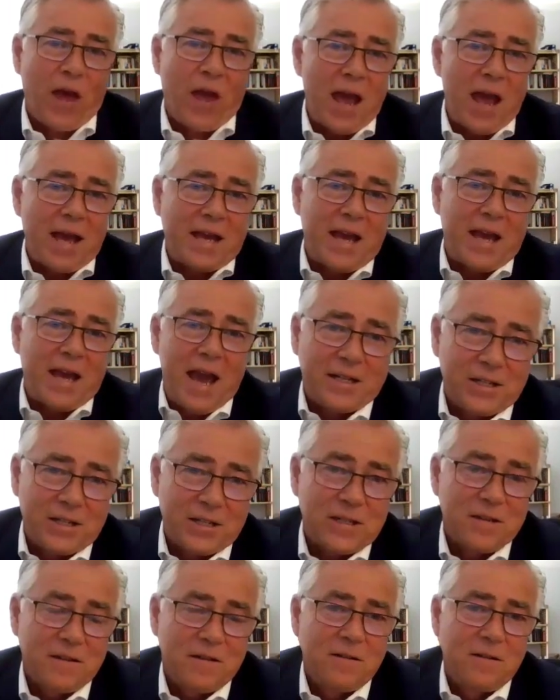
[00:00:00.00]
there
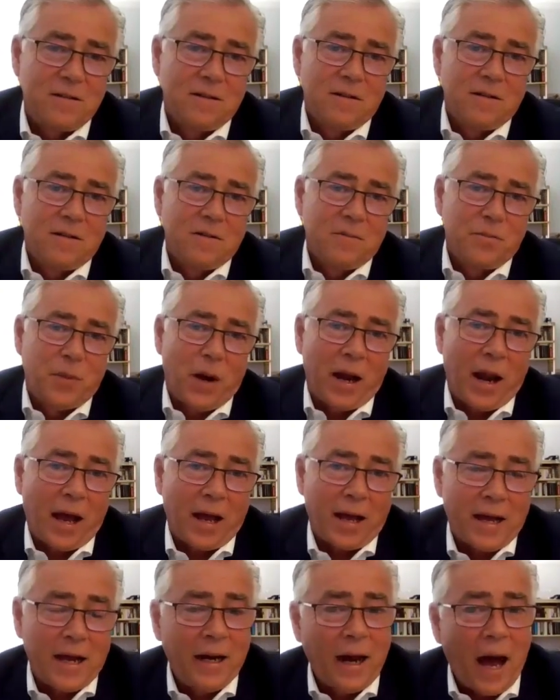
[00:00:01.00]
yet, but
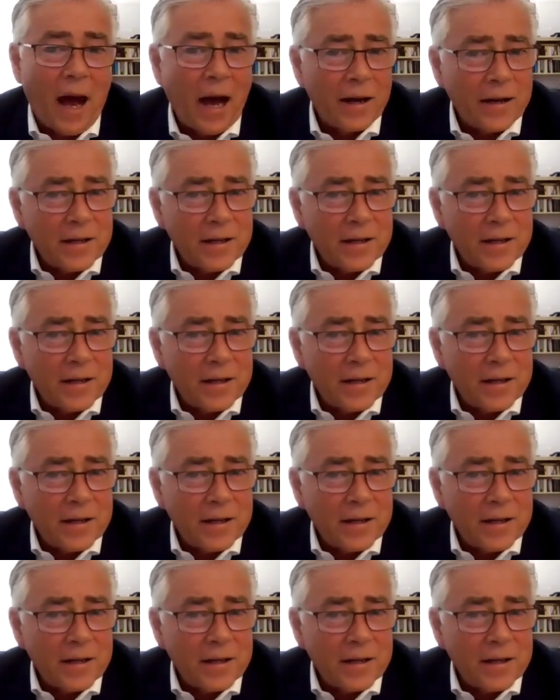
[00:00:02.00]
I kind of